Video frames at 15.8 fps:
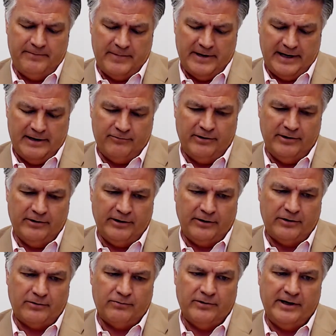And really,
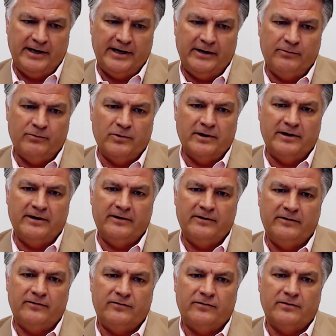three
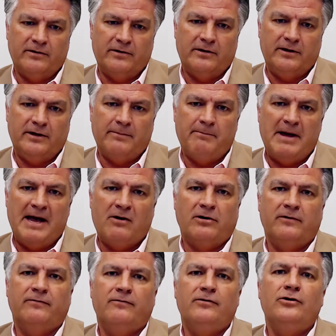was the amount
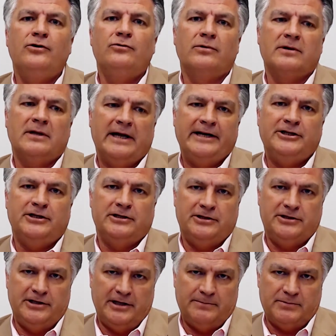of new
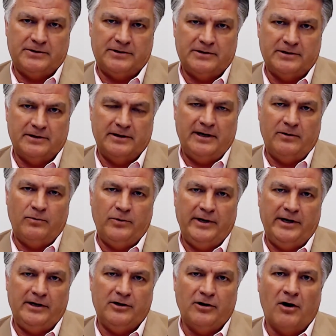relationships that
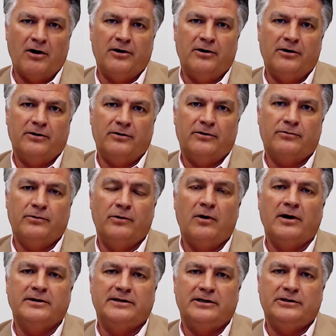we garnered through
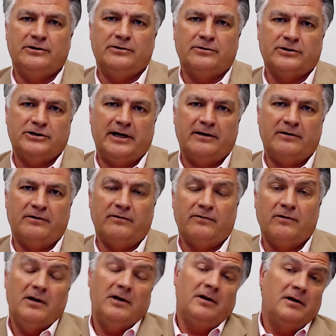our digital channels.
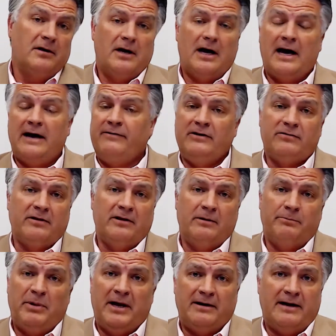Obviously, the
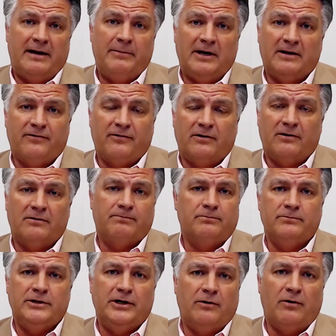pandemic, for
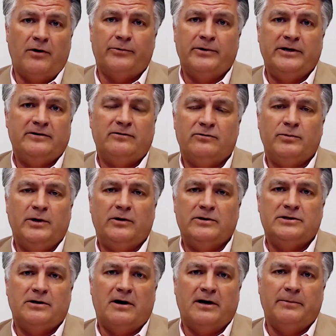you know all the reasons we always
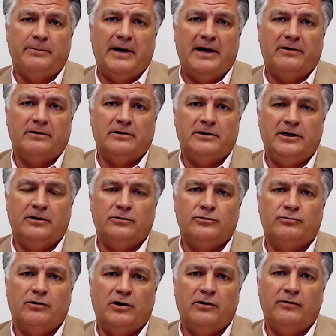talk about, you know,
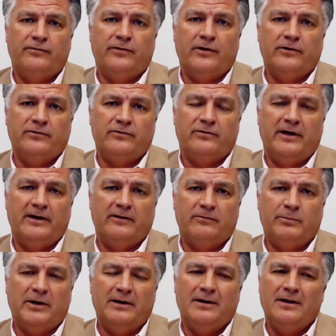drove those things.
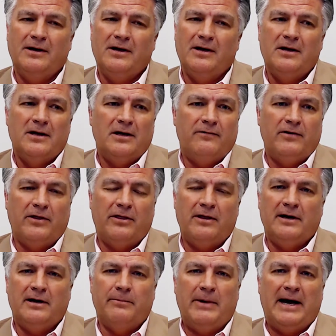But if you
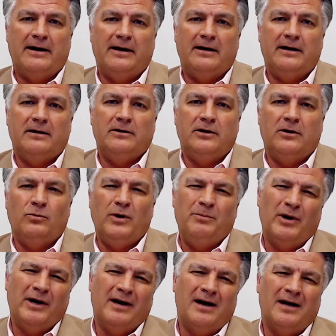think about it, you know, we
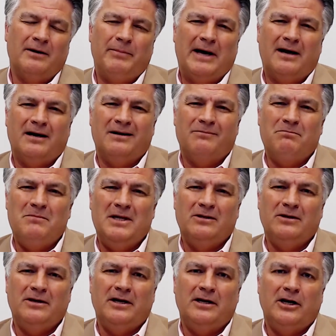bring on about a
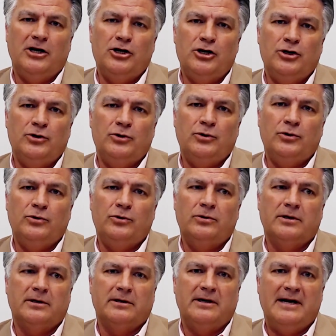million
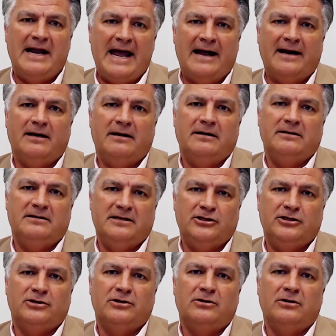new net
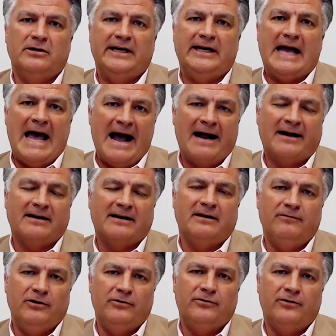digitally active
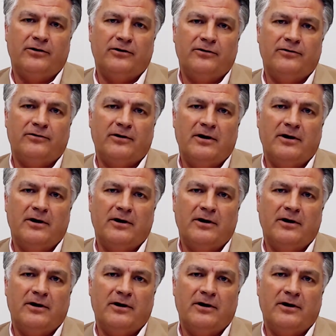users